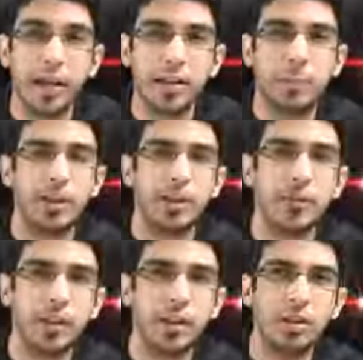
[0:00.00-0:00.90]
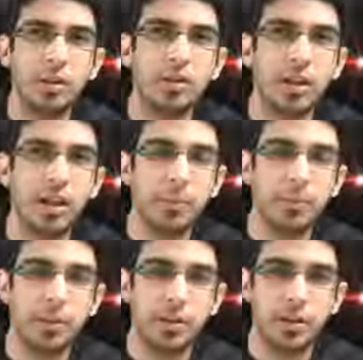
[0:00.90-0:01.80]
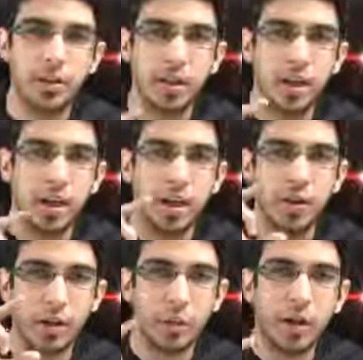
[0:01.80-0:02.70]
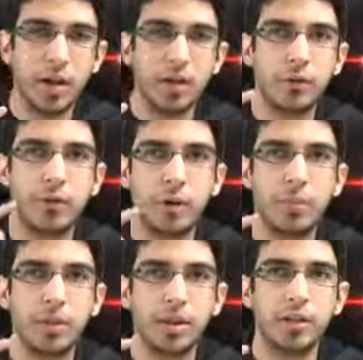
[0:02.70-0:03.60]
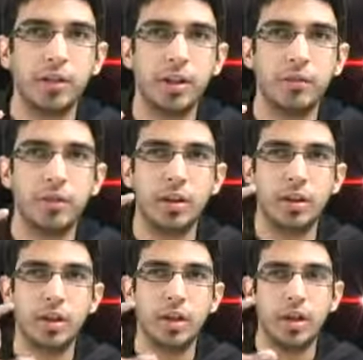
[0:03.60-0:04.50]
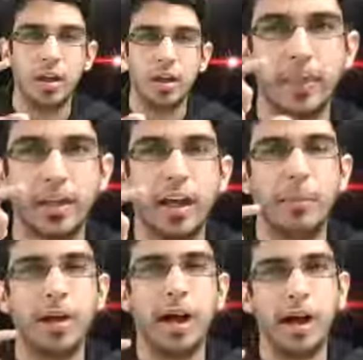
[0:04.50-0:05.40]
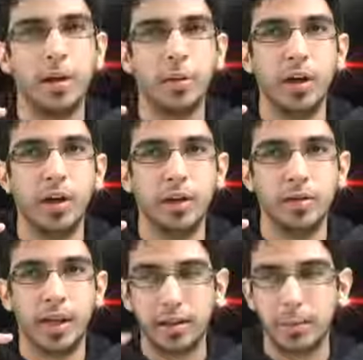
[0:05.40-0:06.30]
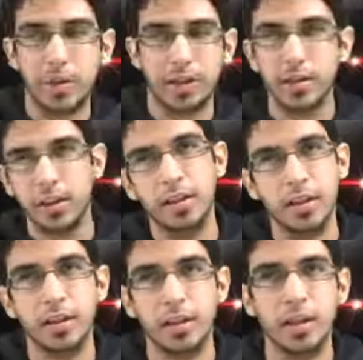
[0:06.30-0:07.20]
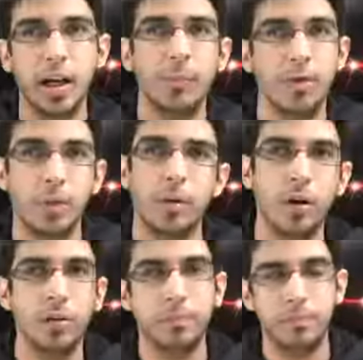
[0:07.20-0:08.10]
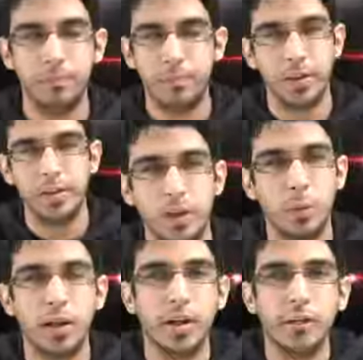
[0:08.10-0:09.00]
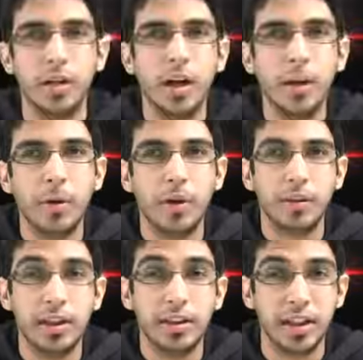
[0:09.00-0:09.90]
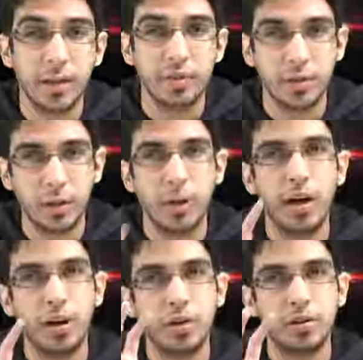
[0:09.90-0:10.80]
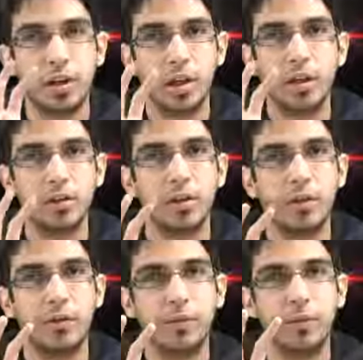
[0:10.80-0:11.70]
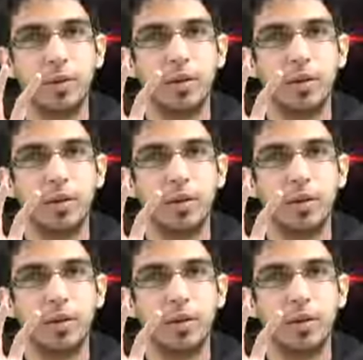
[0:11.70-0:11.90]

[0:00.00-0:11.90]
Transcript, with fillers: and specifically those games which require the full potential of the, the gaming hardware that's present in the laptop or PC or whatever because these games require lots and lots of you